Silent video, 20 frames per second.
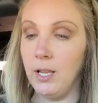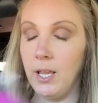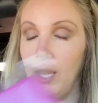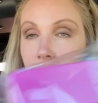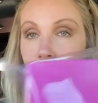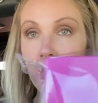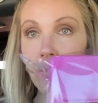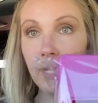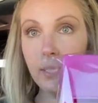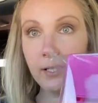
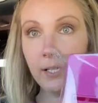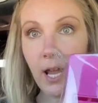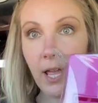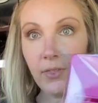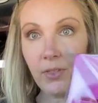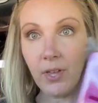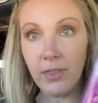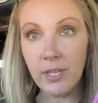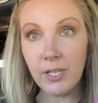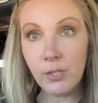and I
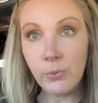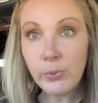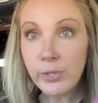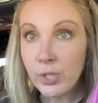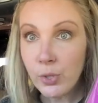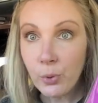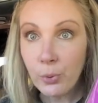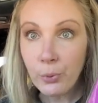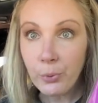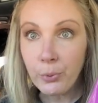thought this was
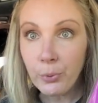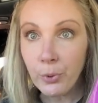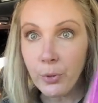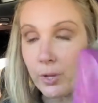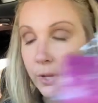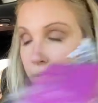cool.